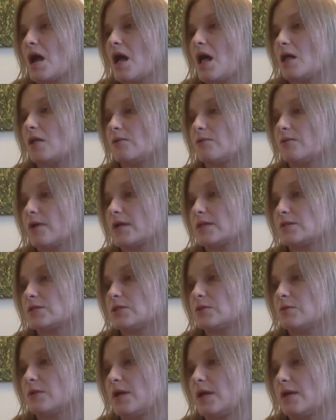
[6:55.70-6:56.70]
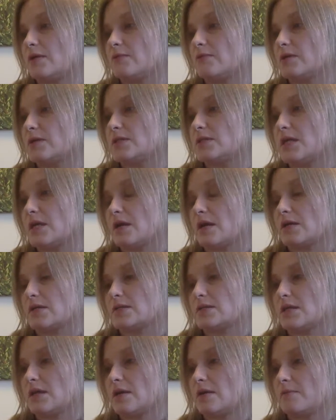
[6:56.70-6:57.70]
I'll write to you every day, I
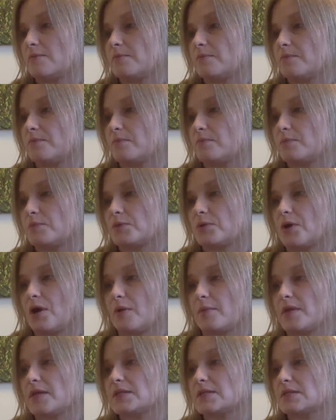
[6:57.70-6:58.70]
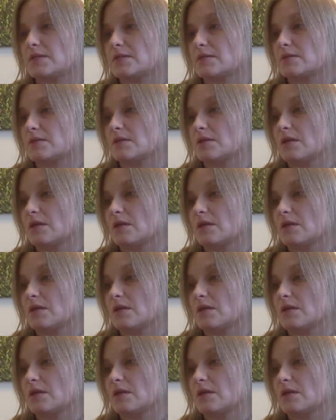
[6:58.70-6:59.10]
say. Promise?